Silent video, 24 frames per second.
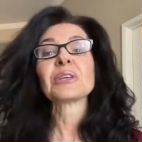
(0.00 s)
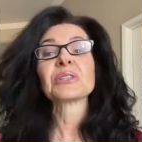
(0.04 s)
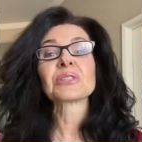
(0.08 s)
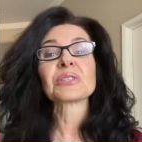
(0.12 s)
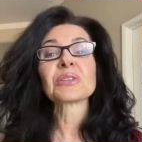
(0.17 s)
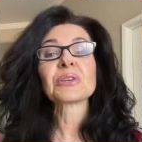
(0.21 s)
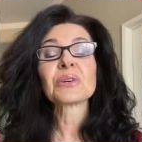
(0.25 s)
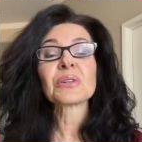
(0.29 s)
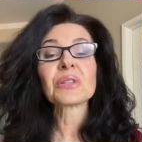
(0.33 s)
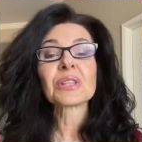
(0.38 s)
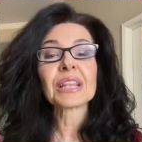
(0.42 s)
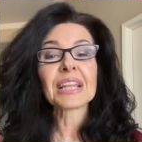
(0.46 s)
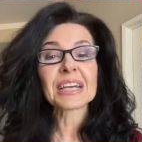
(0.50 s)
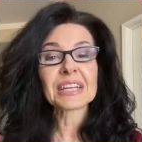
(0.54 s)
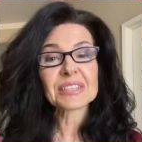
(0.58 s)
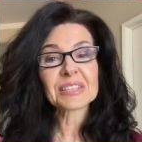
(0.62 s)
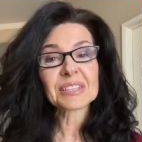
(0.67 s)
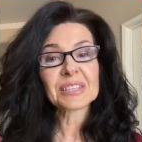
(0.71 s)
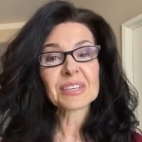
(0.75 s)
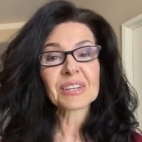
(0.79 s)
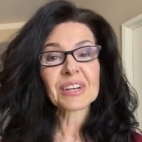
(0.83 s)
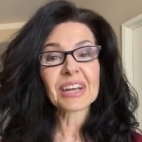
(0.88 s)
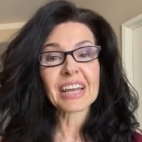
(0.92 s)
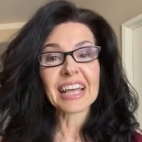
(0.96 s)
So
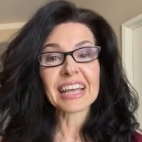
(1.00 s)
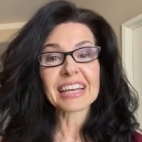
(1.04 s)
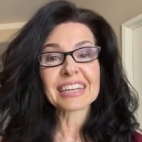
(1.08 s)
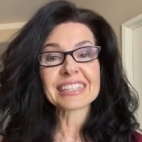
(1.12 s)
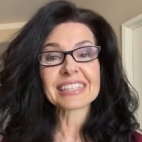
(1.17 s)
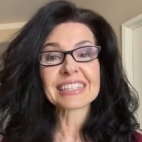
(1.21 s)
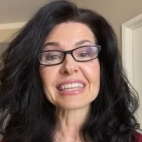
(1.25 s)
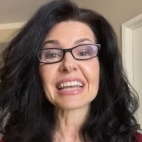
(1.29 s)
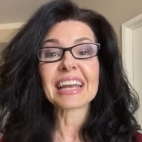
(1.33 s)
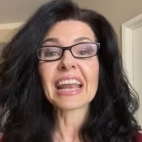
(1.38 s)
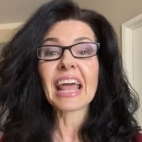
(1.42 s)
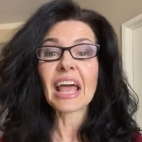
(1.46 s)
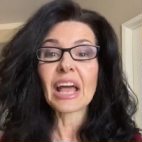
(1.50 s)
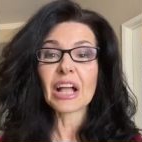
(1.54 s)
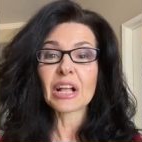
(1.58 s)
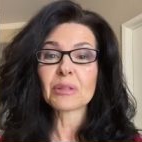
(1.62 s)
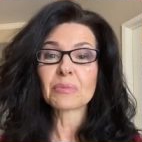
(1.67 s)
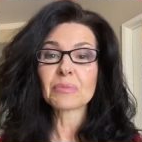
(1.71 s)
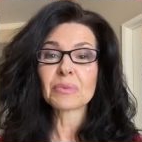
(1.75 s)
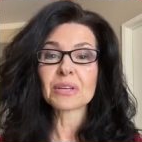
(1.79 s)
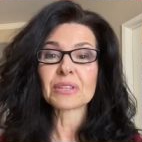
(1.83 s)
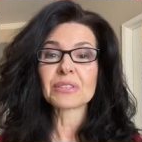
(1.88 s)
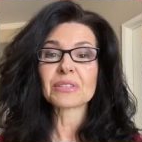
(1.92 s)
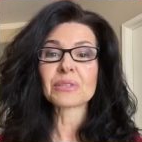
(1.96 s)
let's connect and
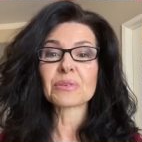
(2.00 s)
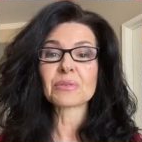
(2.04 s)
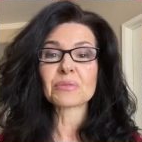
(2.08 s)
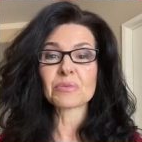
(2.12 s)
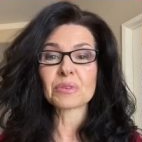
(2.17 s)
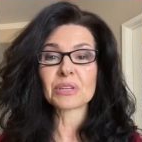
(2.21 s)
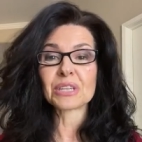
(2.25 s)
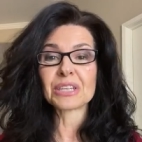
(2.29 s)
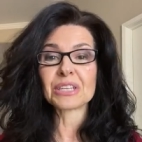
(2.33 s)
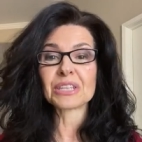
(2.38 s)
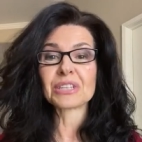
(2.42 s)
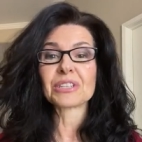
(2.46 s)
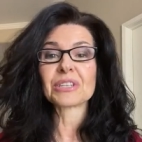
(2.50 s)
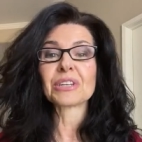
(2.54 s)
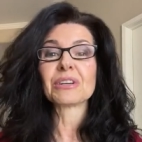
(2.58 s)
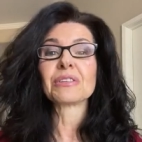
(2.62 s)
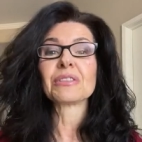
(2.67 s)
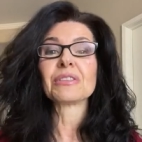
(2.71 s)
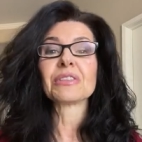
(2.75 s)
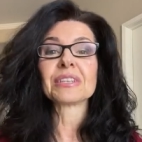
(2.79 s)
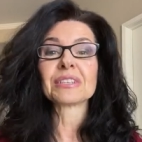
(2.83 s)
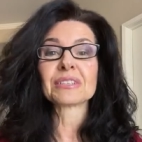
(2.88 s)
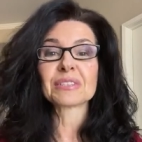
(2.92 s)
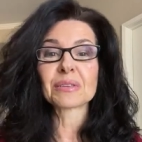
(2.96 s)
help us reach
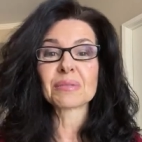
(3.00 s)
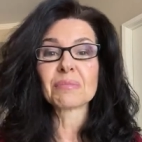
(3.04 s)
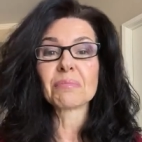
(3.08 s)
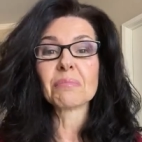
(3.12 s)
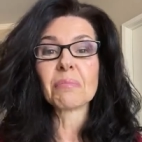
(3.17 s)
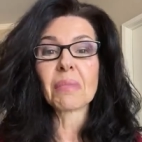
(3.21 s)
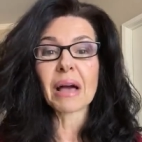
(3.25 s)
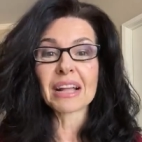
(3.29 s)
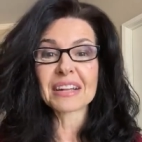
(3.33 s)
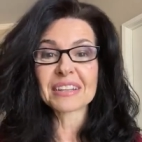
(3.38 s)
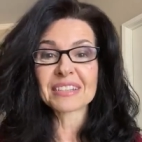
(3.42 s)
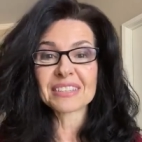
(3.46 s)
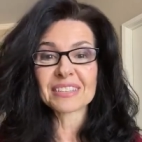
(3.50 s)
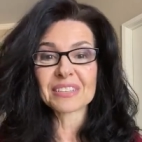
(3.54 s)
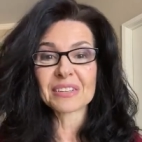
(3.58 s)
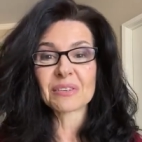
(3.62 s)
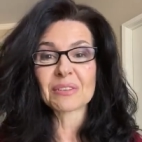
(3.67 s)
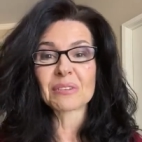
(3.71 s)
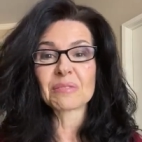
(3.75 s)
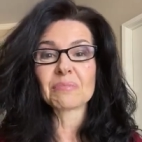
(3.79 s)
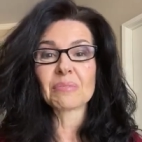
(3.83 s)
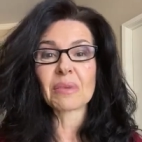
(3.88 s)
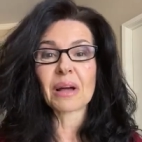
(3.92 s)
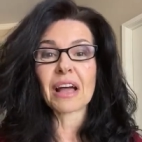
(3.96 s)
this
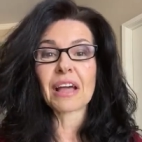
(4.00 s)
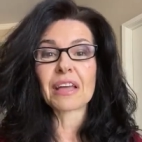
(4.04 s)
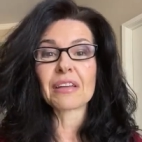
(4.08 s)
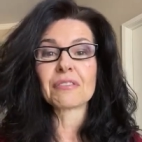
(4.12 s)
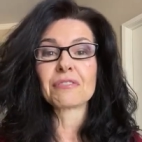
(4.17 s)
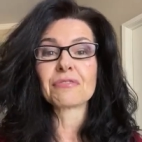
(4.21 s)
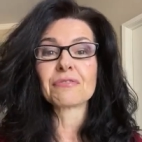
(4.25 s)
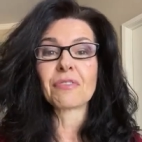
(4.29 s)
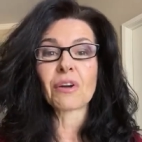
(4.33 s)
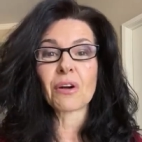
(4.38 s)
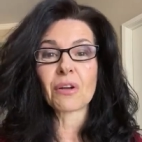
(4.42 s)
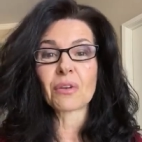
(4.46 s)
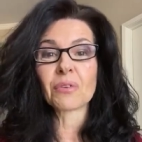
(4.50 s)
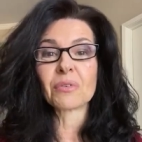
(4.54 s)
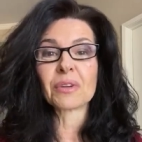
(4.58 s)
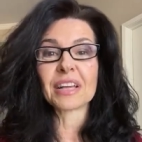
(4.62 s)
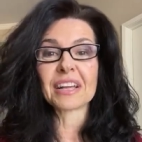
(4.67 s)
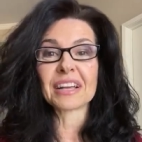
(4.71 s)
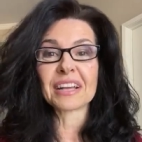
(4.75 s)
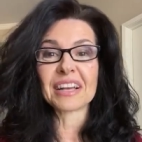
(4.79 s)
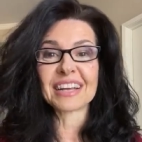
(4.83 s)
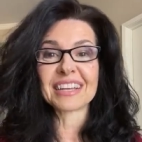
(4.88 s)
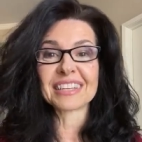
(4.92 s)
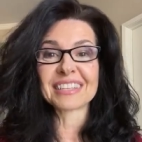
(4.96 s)
milestone by
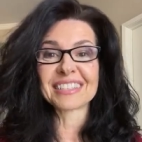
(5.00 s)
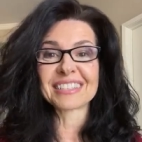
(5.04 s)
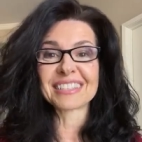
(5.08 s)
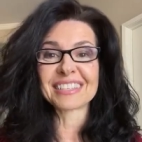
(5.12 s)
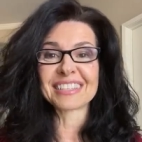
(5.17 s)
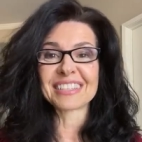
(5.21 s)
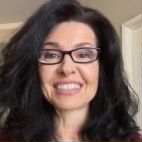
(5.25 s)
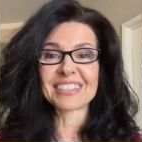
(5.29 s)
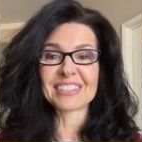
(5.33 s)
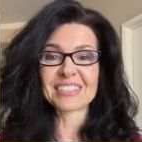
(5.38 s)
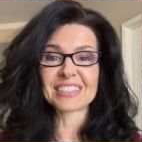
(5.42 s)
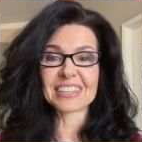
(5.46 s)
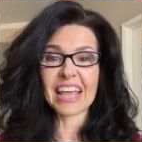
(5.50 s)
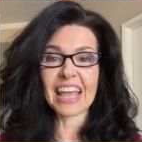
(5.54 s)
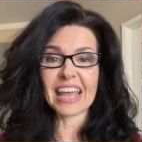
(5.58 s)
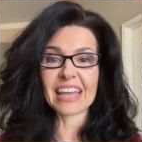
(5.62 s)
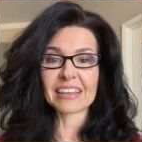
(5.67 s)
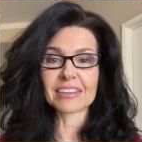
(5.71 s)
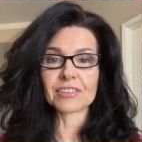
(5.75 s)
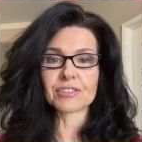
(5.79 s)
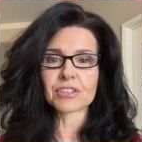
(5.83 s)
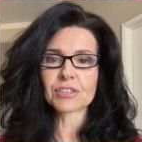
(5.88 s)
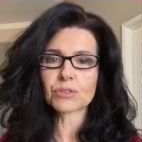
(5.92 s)
following us today.